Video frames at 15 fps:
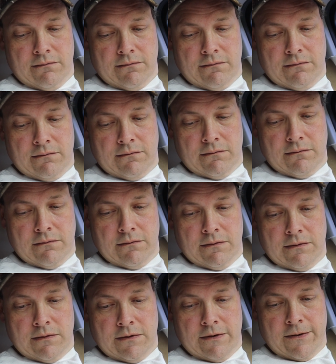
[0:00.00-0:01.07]

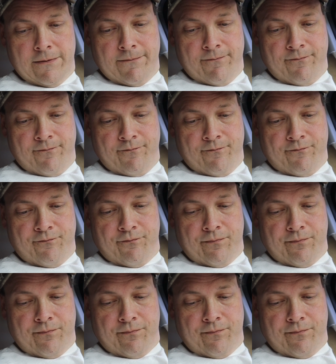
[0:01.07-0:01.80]
No one is speaking in this clip.